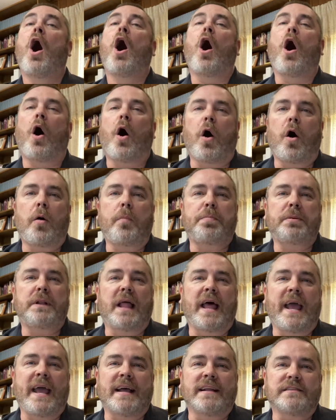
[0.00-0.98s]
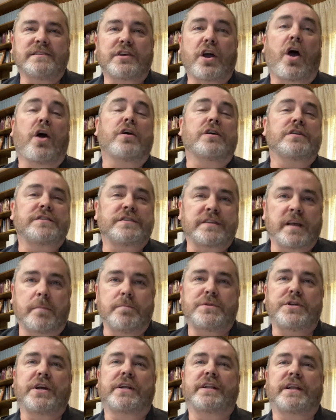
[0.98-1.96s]
all plans are
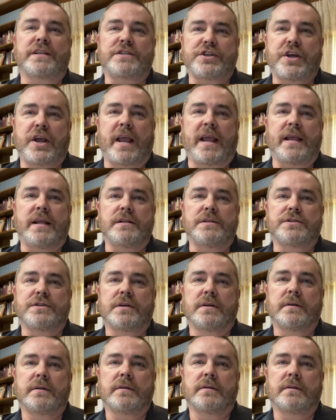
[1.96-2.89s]
subject to change.